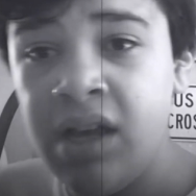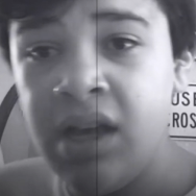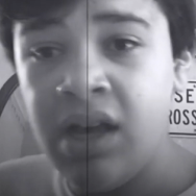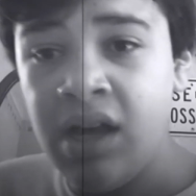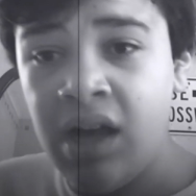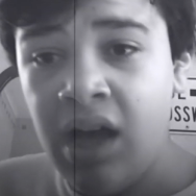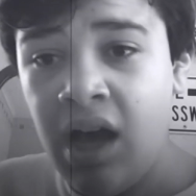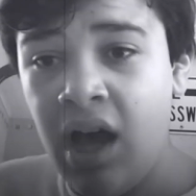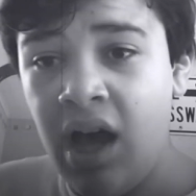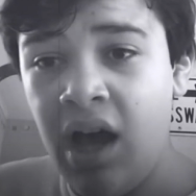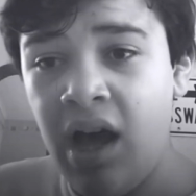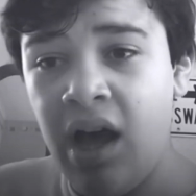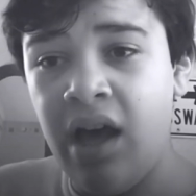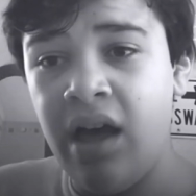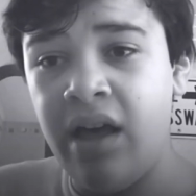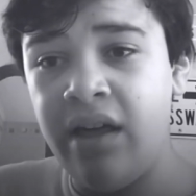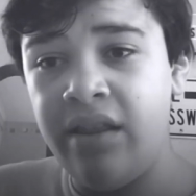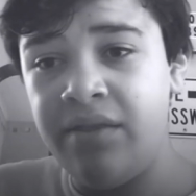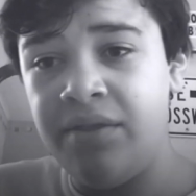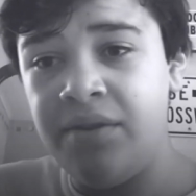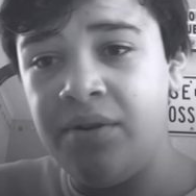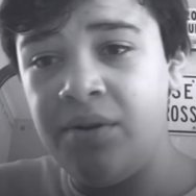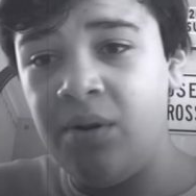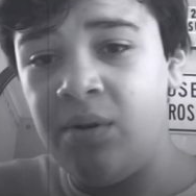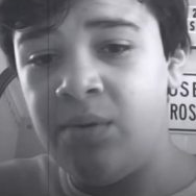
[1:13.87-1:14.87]
Uh,
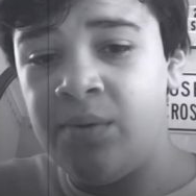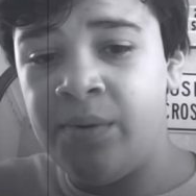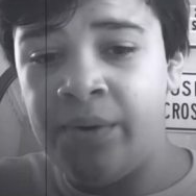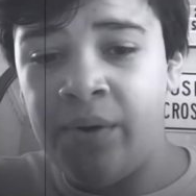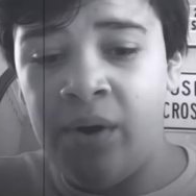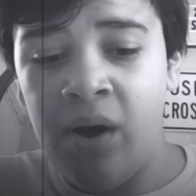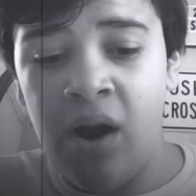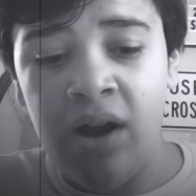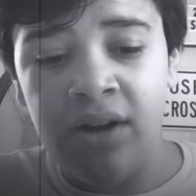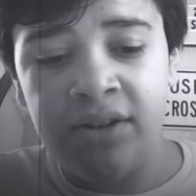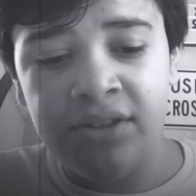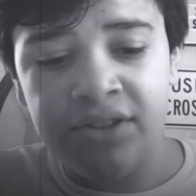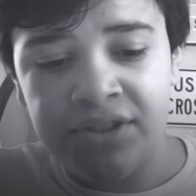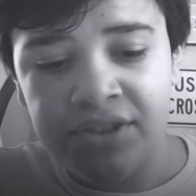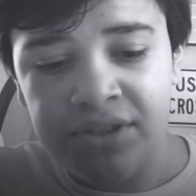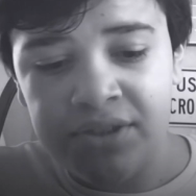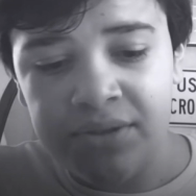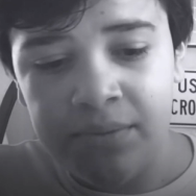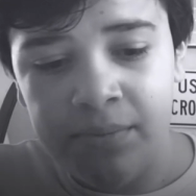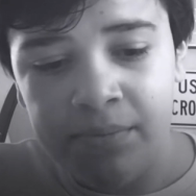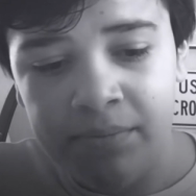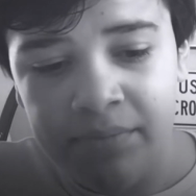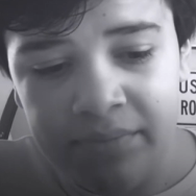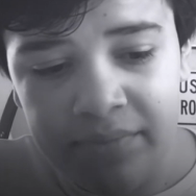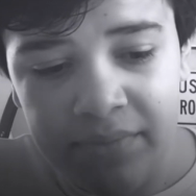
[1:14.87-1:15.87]
there, there are
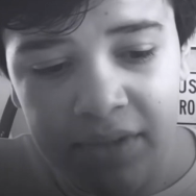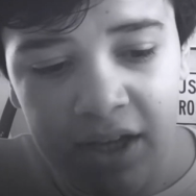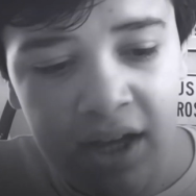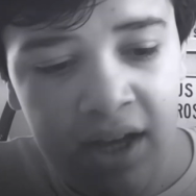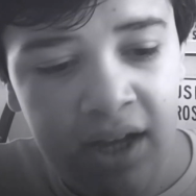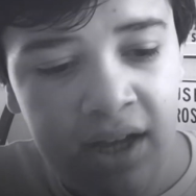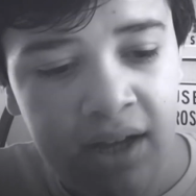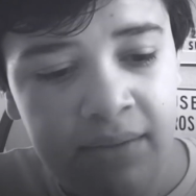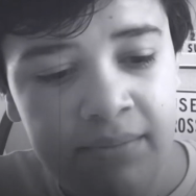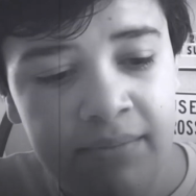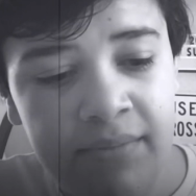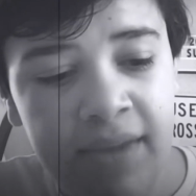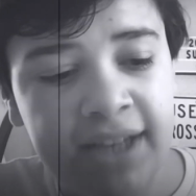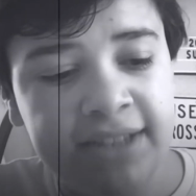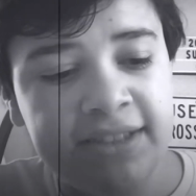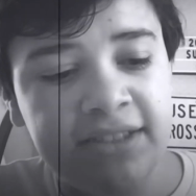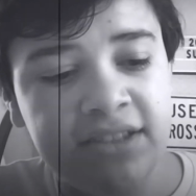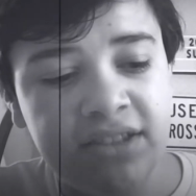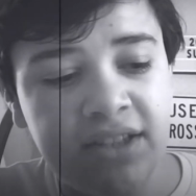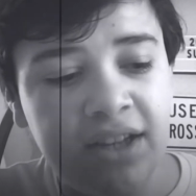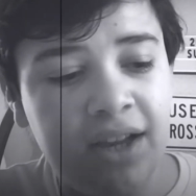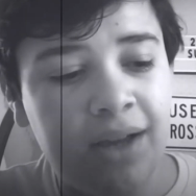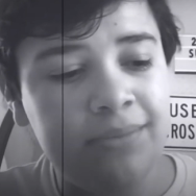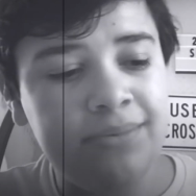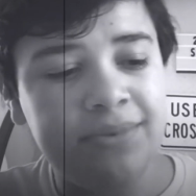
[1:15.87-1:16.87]
some uh,
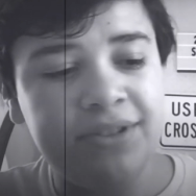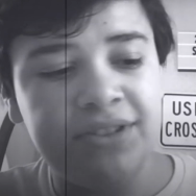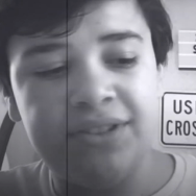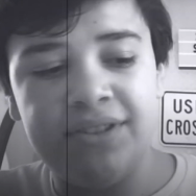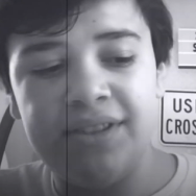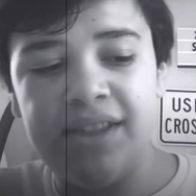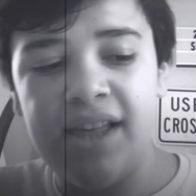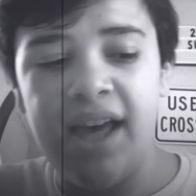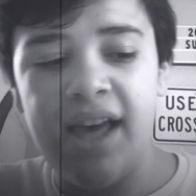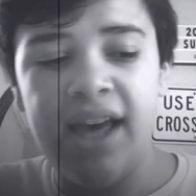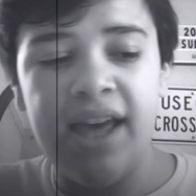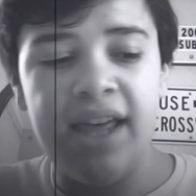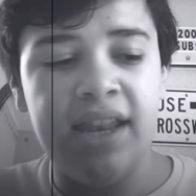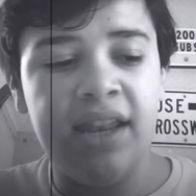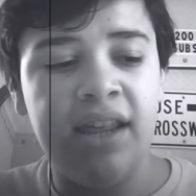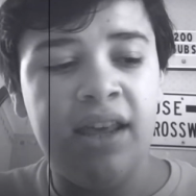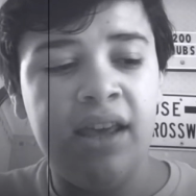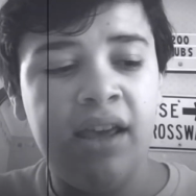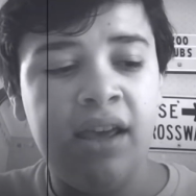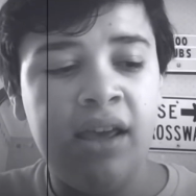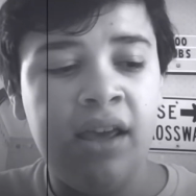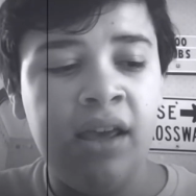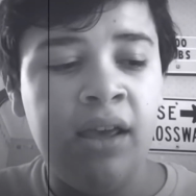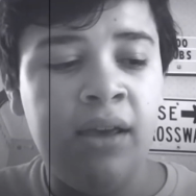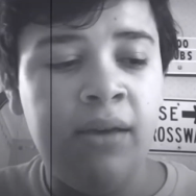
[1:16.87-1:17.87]
mess ups that
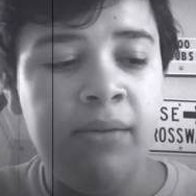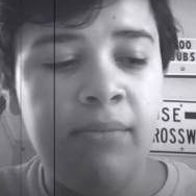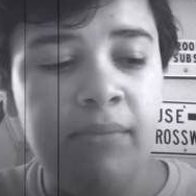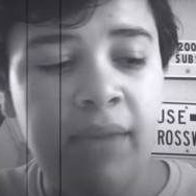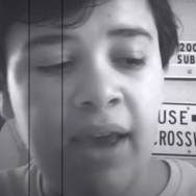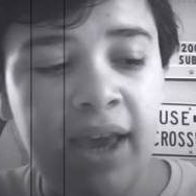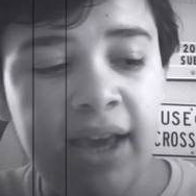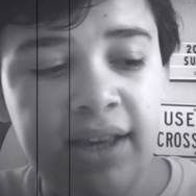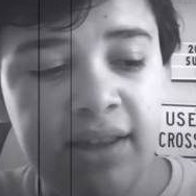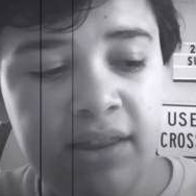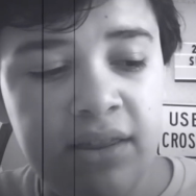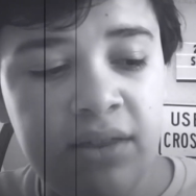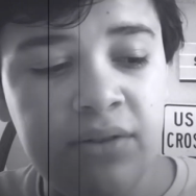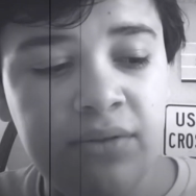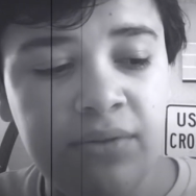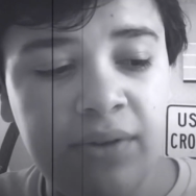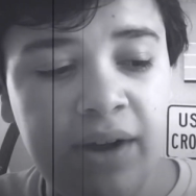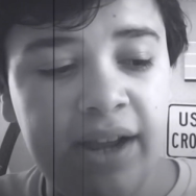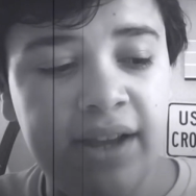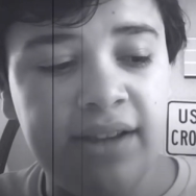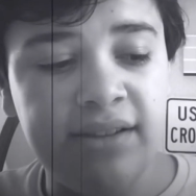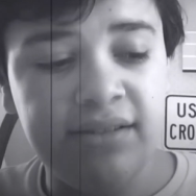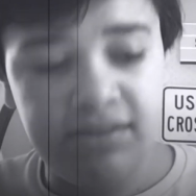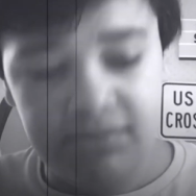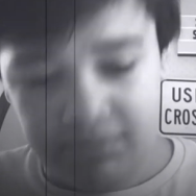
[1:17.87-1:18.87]
make the
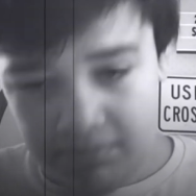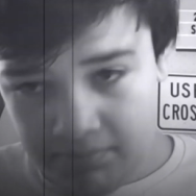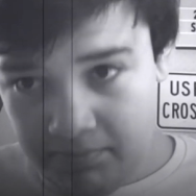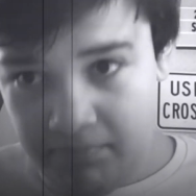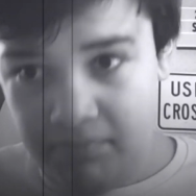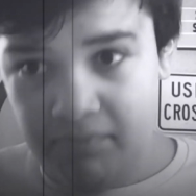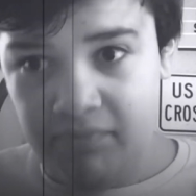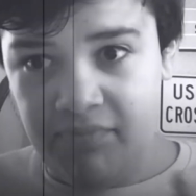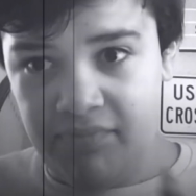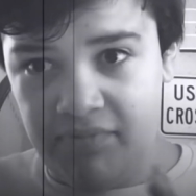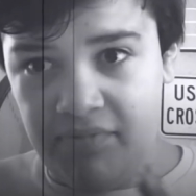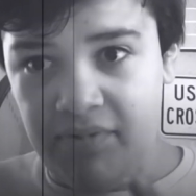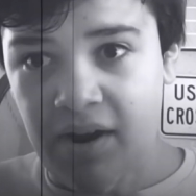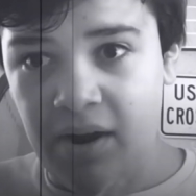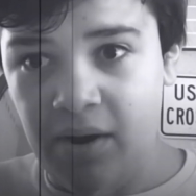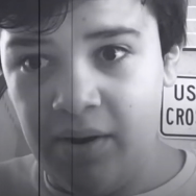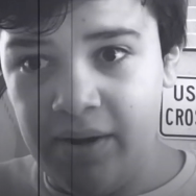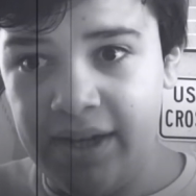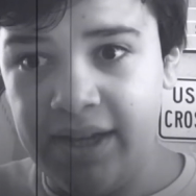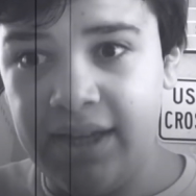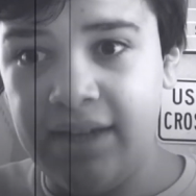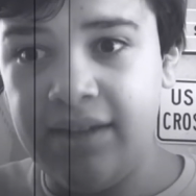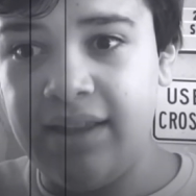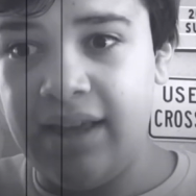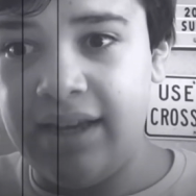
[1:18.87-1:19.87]
race
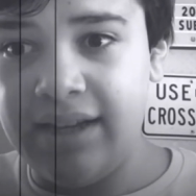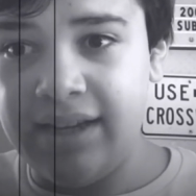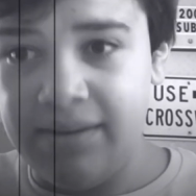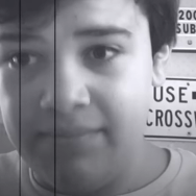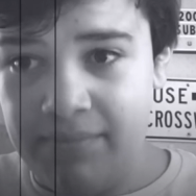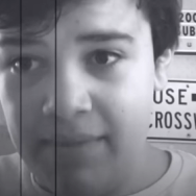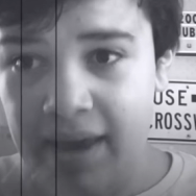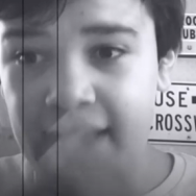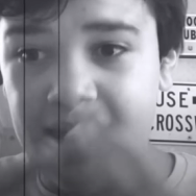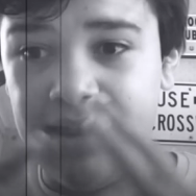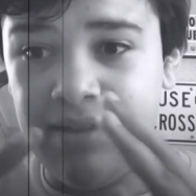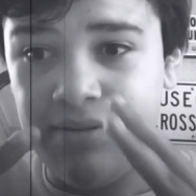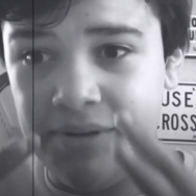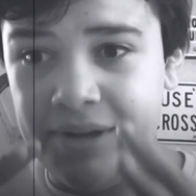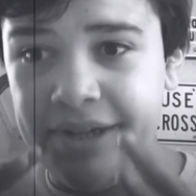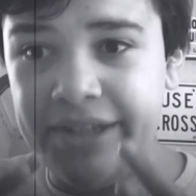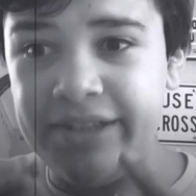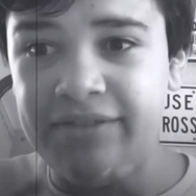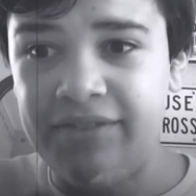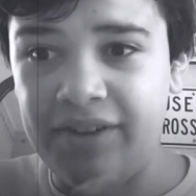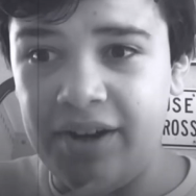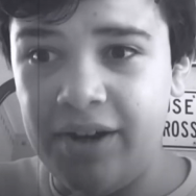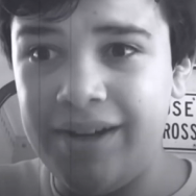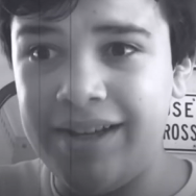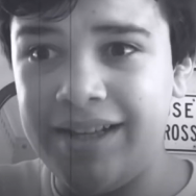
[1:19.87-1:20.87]
very that can make the race
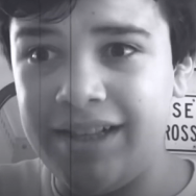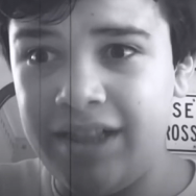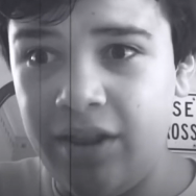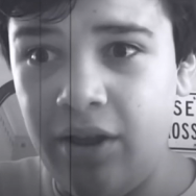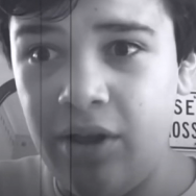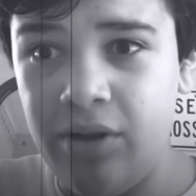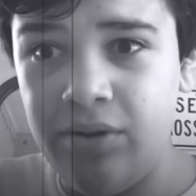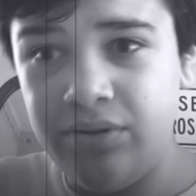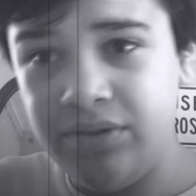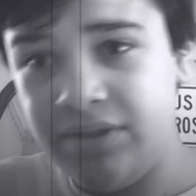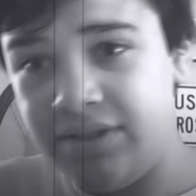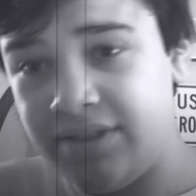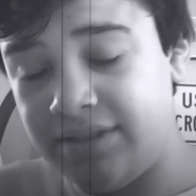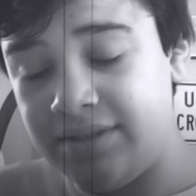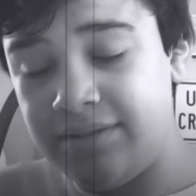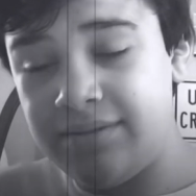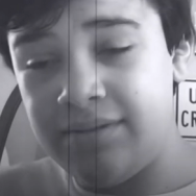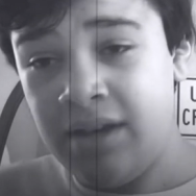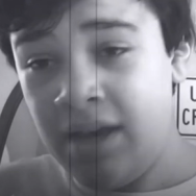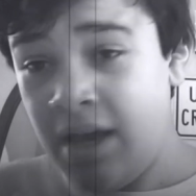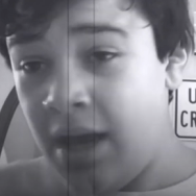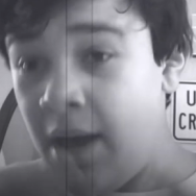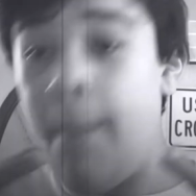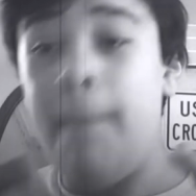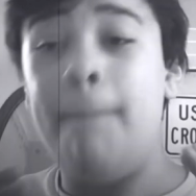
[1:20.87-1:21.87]
very close and
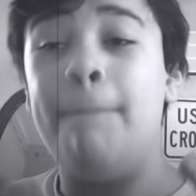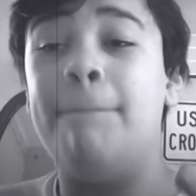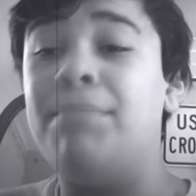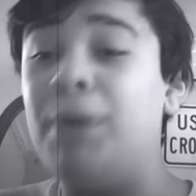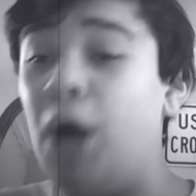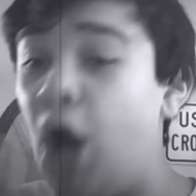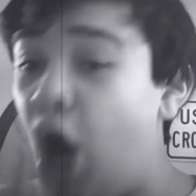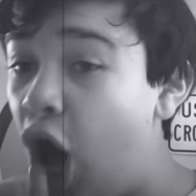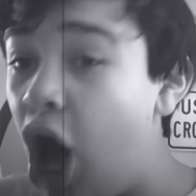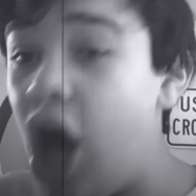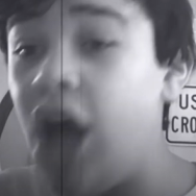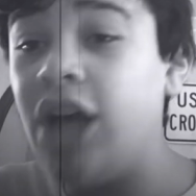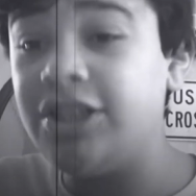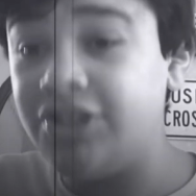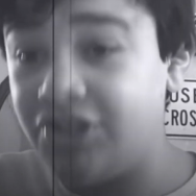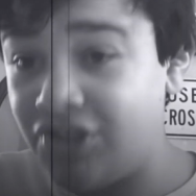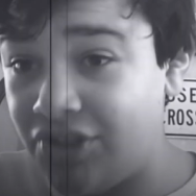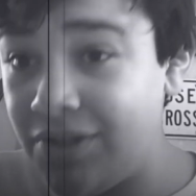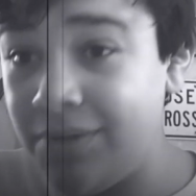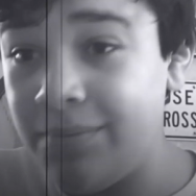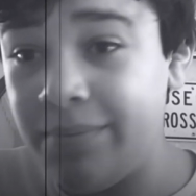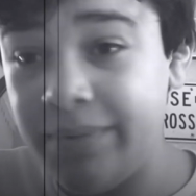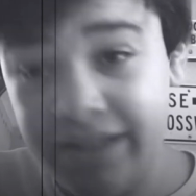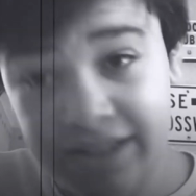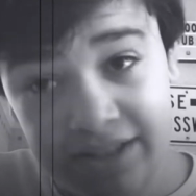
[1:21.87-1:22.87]

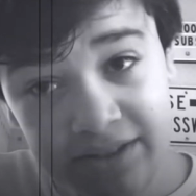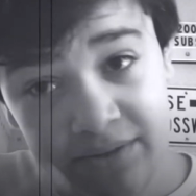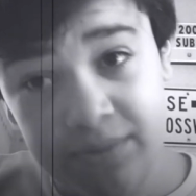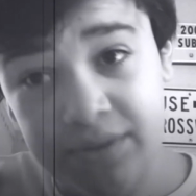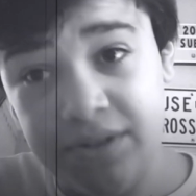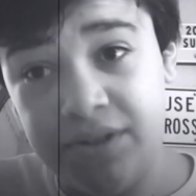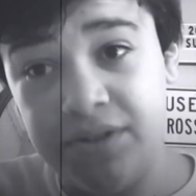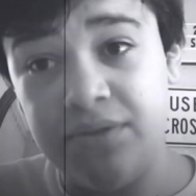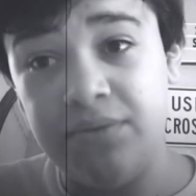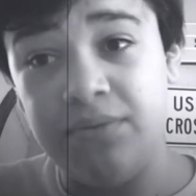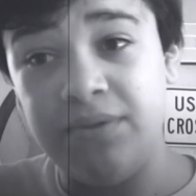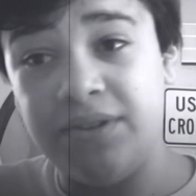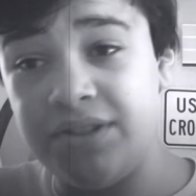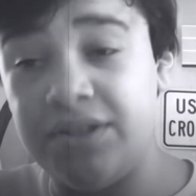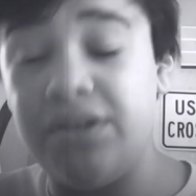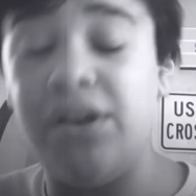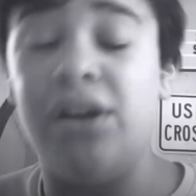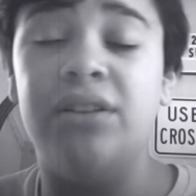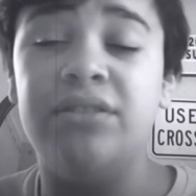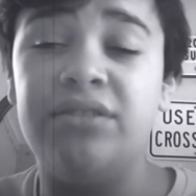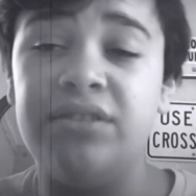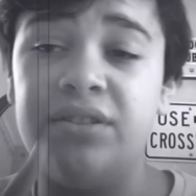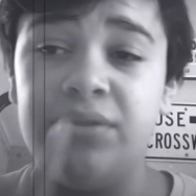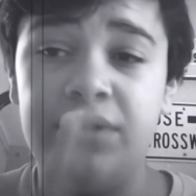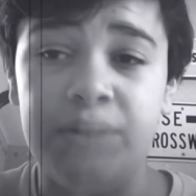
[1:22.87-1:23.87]
possibly switch the
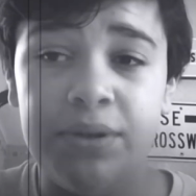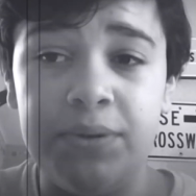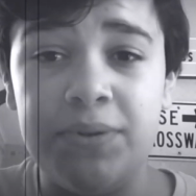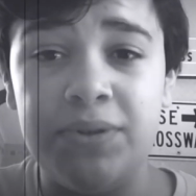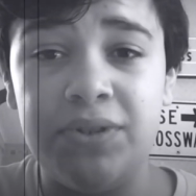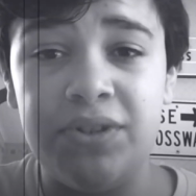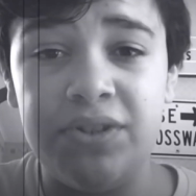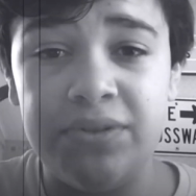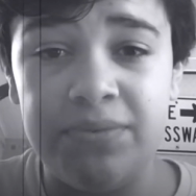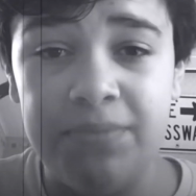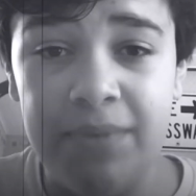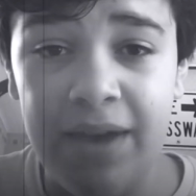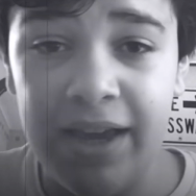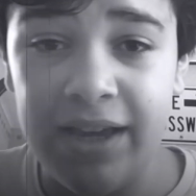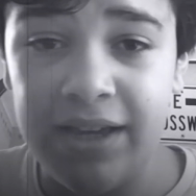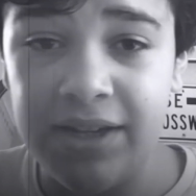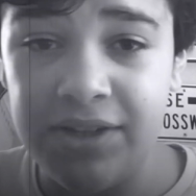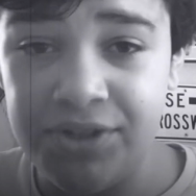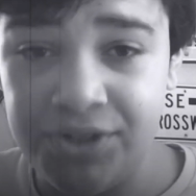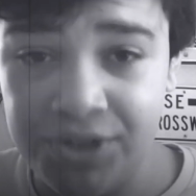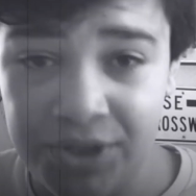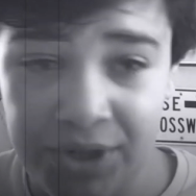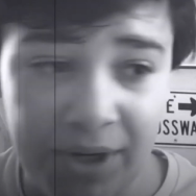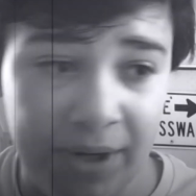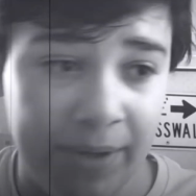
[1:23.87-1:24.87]
results so he was just making
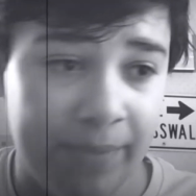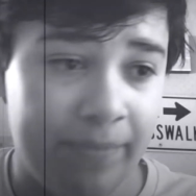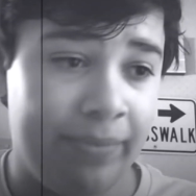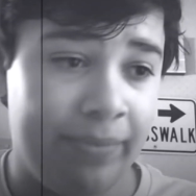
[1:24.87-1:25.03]
sure